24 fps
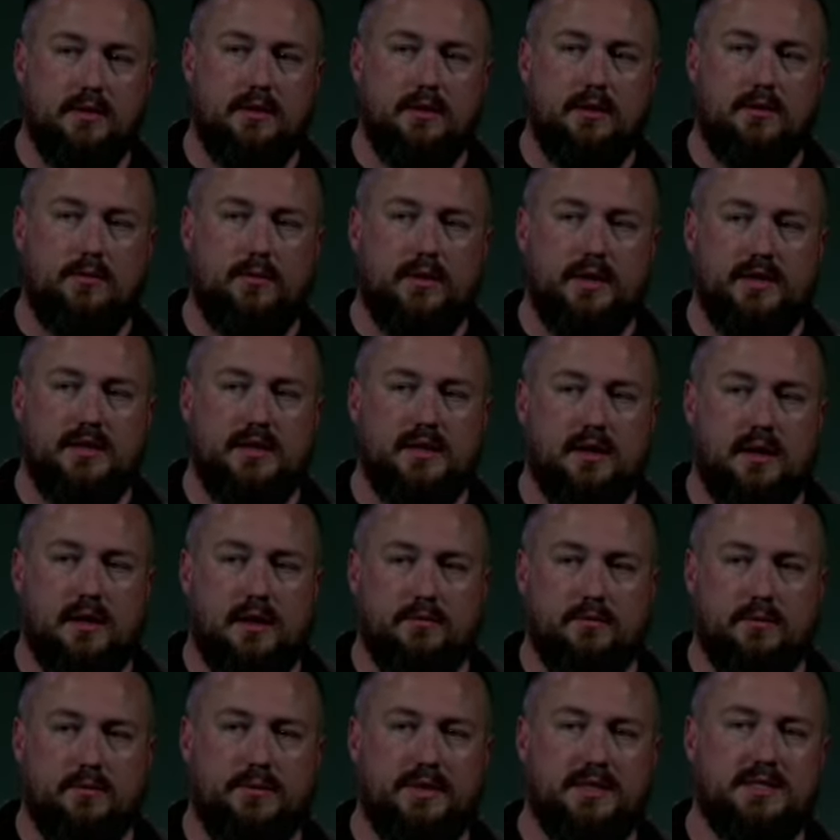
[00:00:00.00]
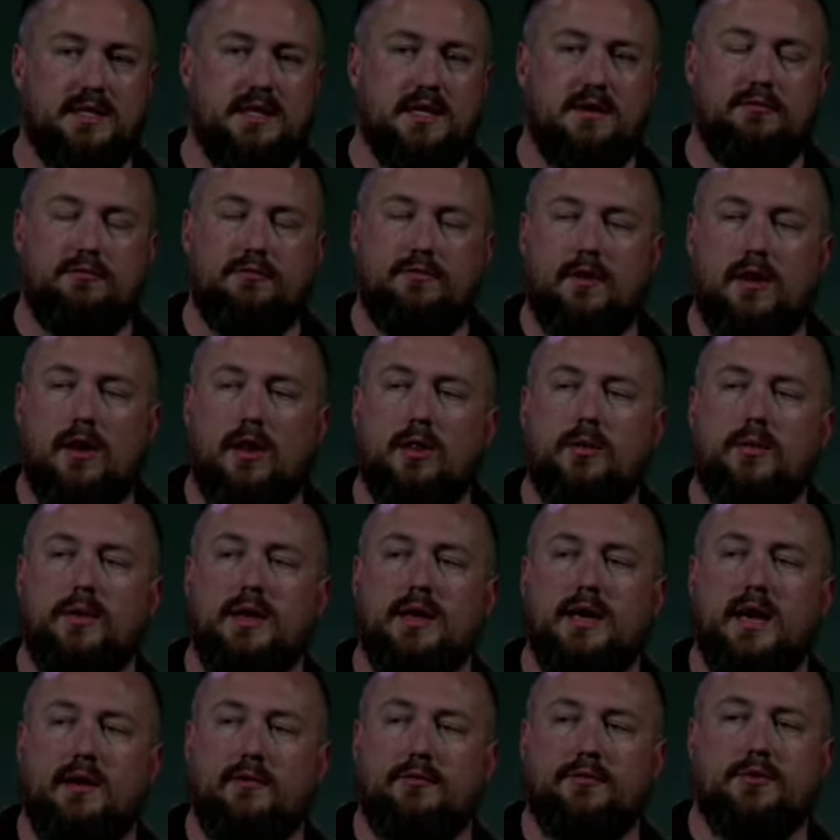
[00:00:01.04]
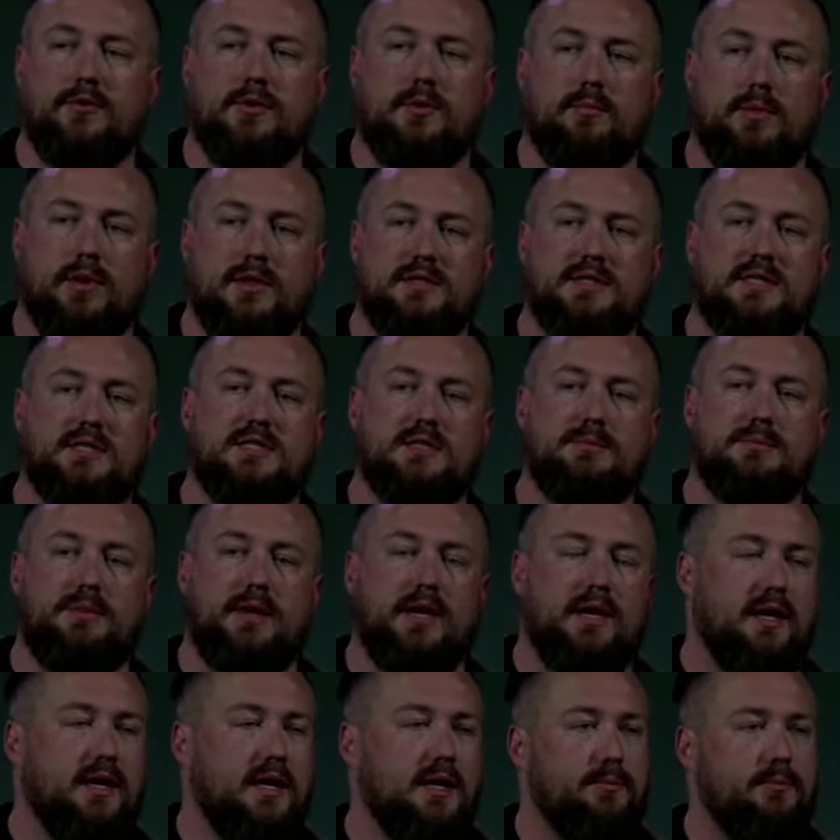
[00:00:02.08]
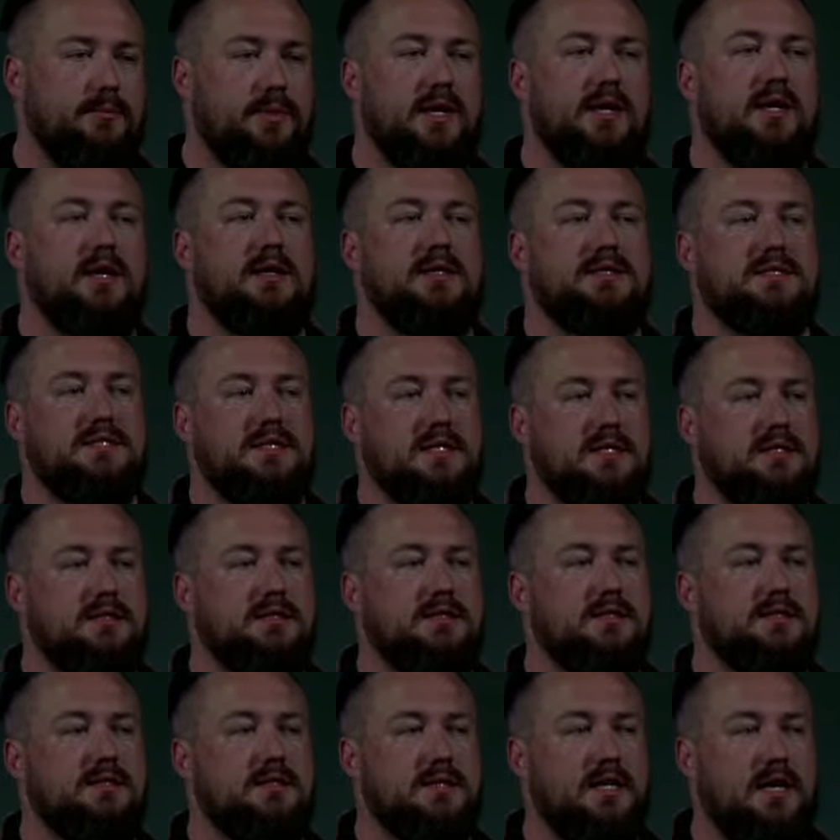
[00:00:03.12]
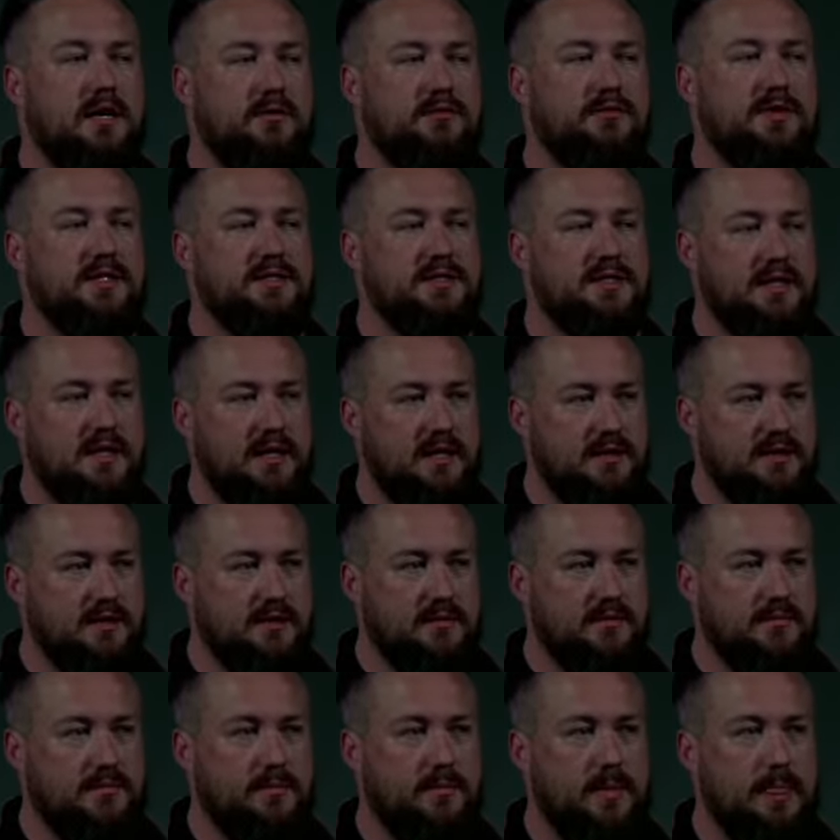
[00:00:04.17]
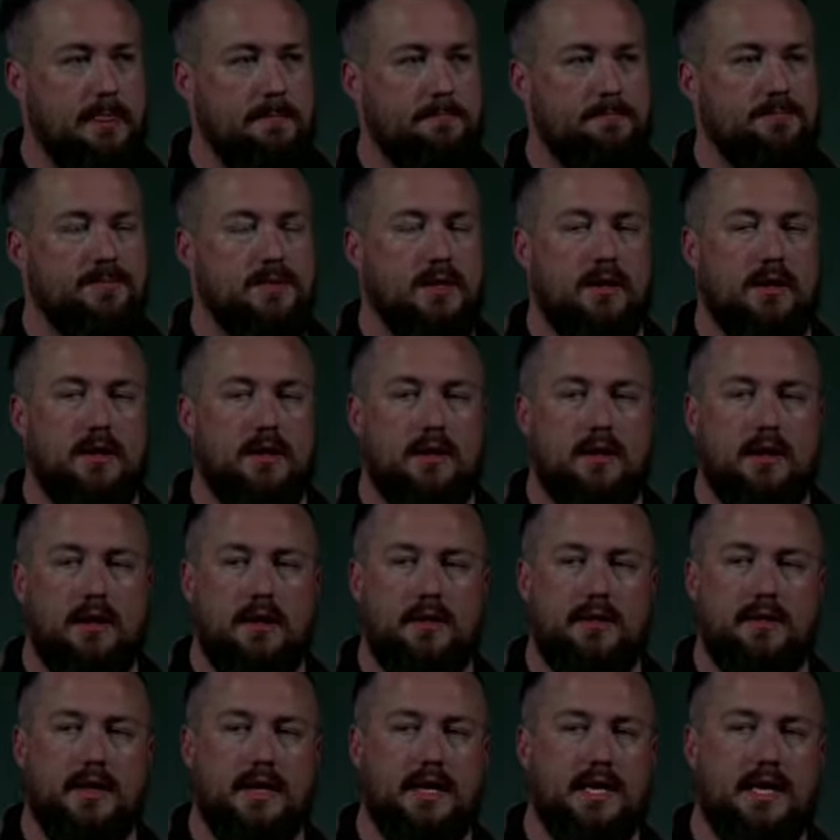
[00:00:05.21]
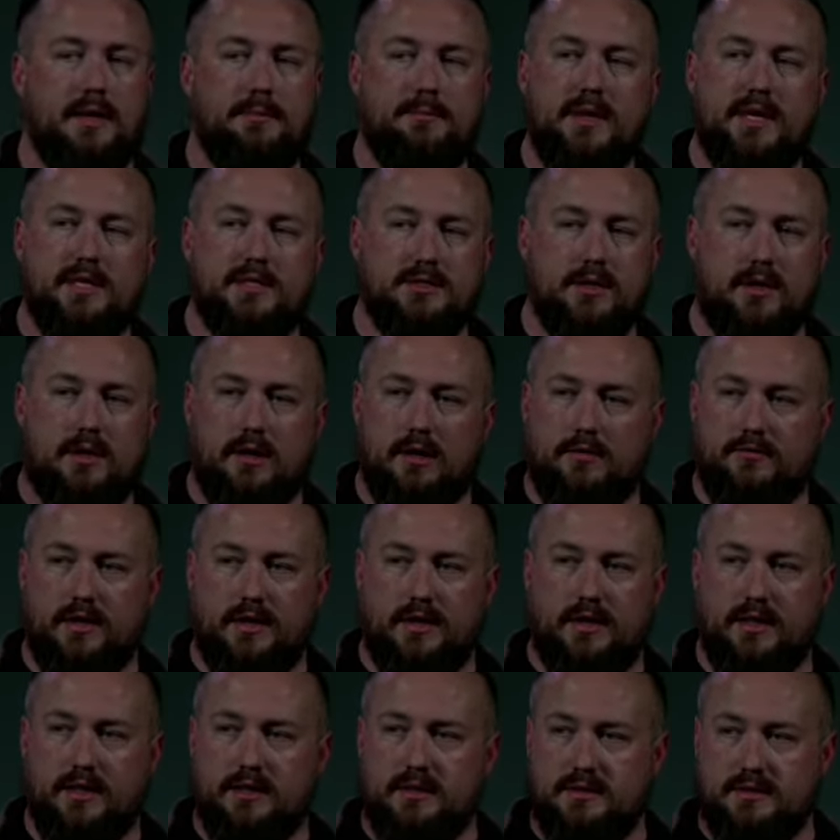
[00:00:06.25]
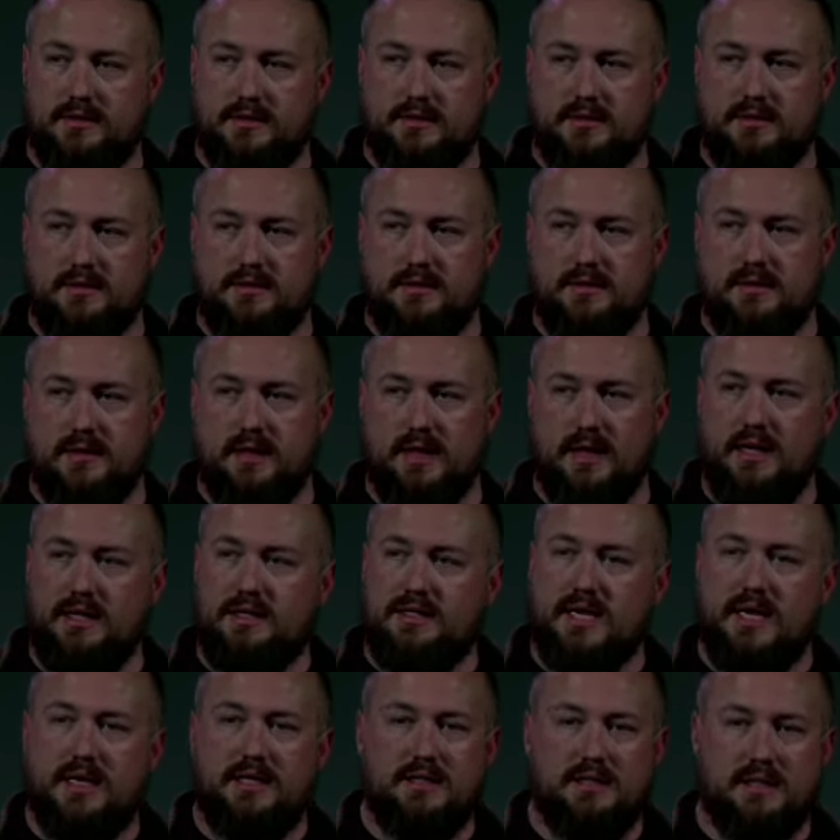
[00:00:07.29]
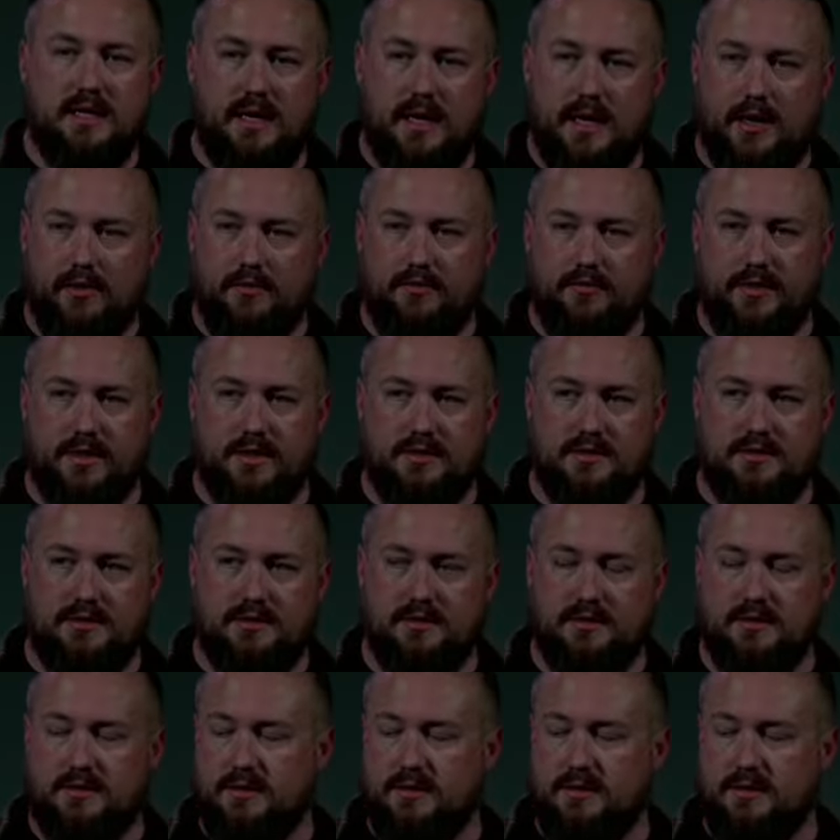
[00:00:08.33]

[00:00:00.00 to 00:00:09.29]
with God, when we seek following after and participating and being citizens of his kingdom, that he meets all of our needs. He takes care of us.